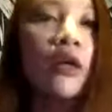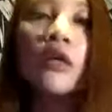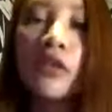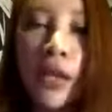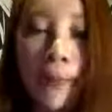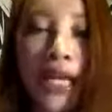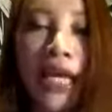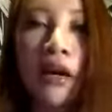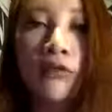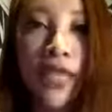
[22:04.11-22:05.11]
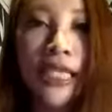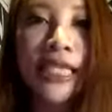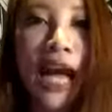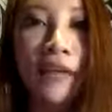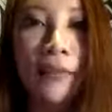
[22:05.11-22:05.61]
So the meaning of this
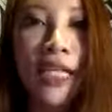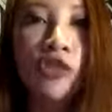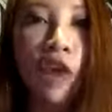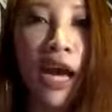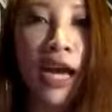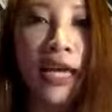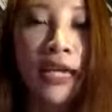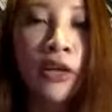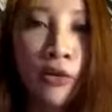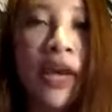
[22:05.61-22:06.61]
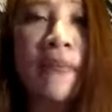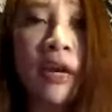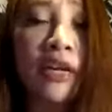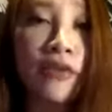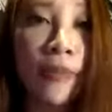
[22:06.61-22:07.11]
card means, right, go get more
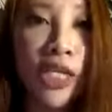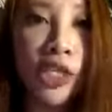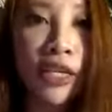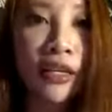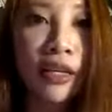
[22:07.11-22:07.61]
information.